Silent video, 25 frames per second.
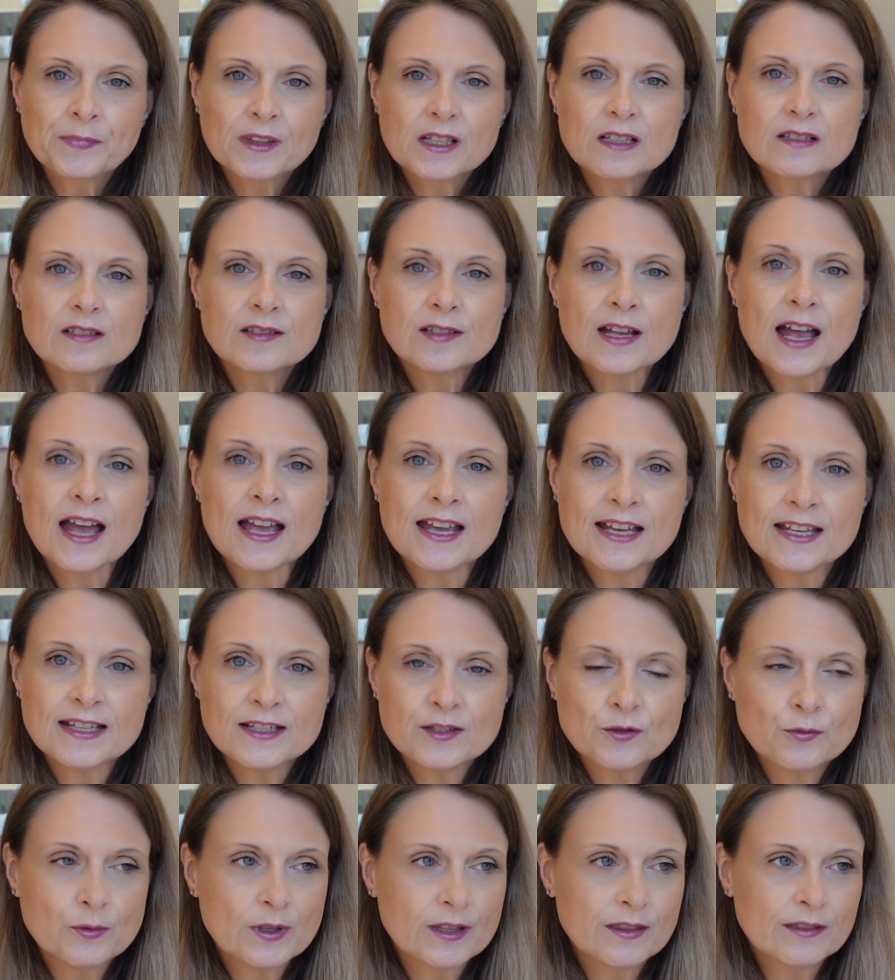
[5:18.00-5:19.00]

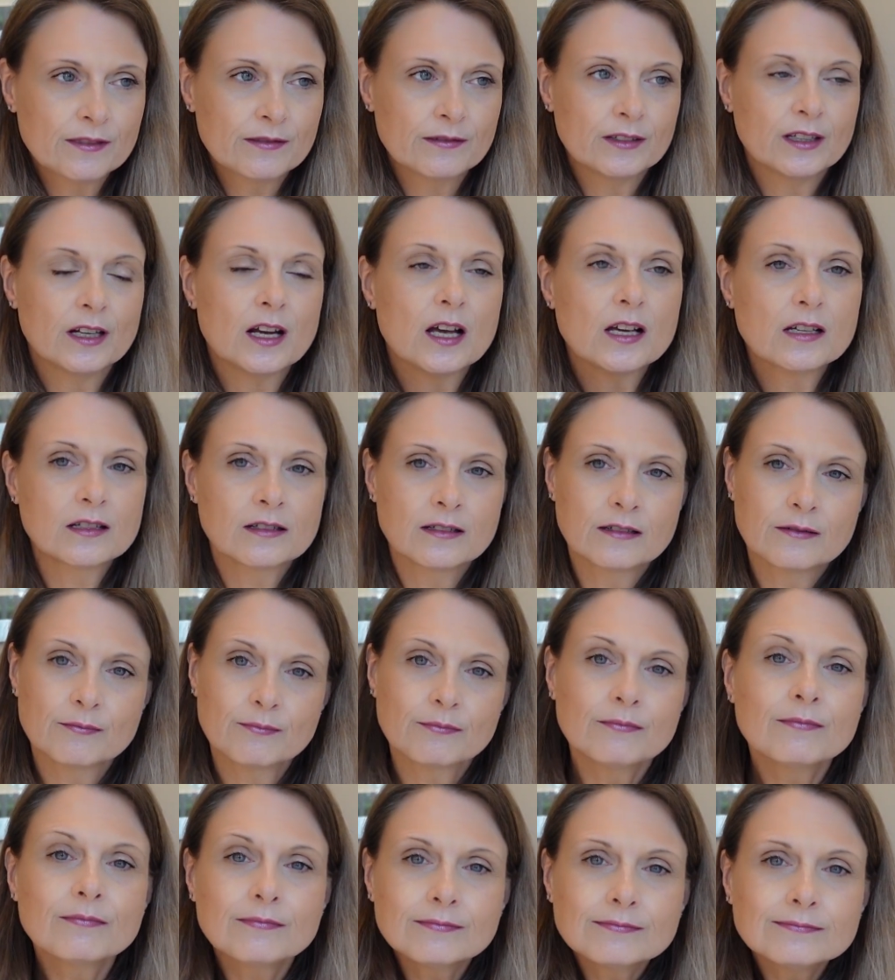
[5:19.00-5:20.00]
staid with, you know,
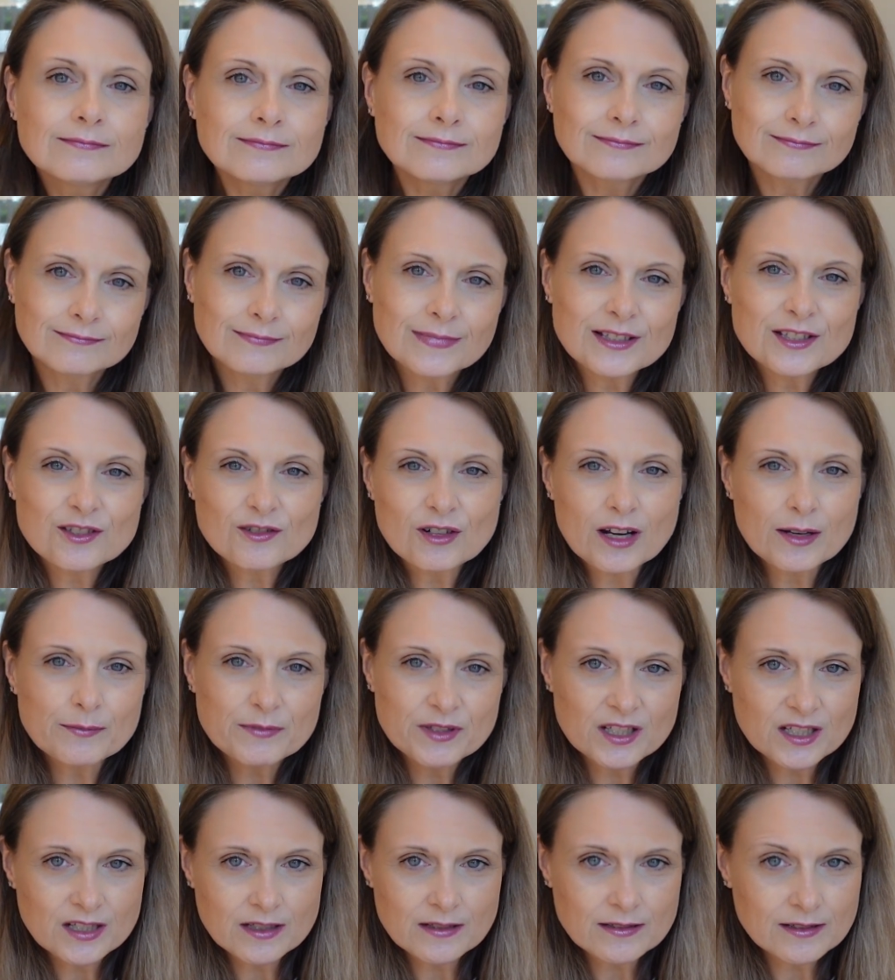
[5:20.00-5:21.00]
my
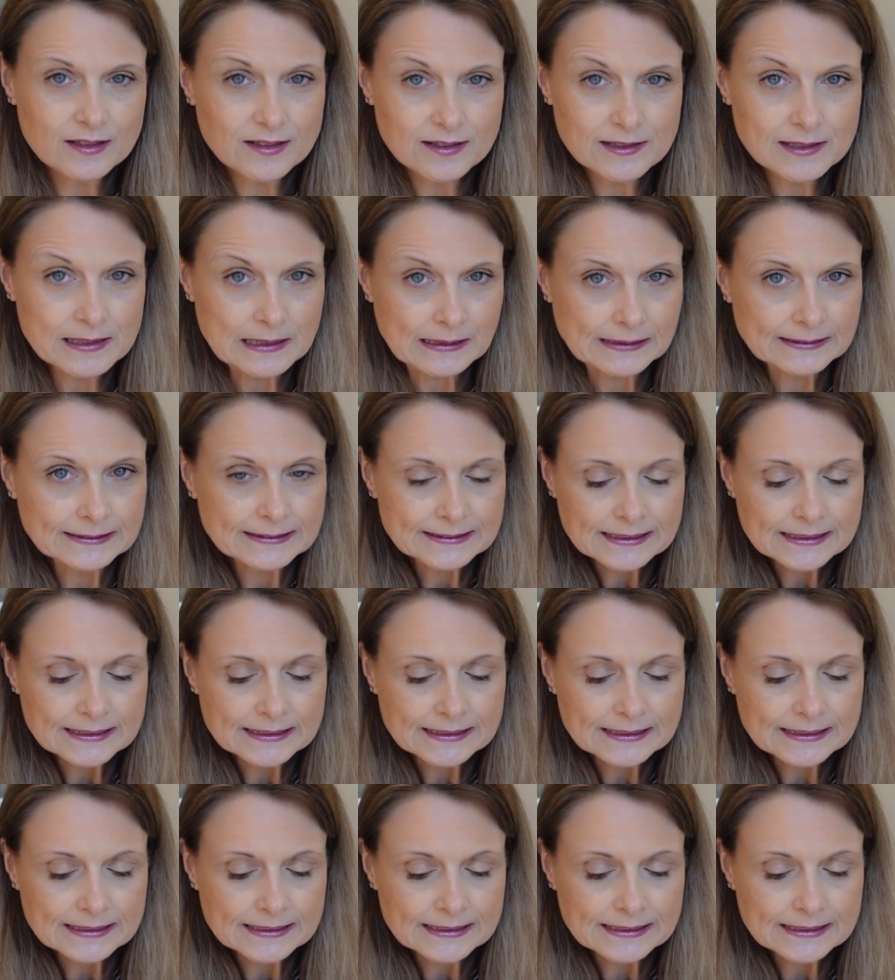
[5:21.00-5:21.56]
striped jerseys.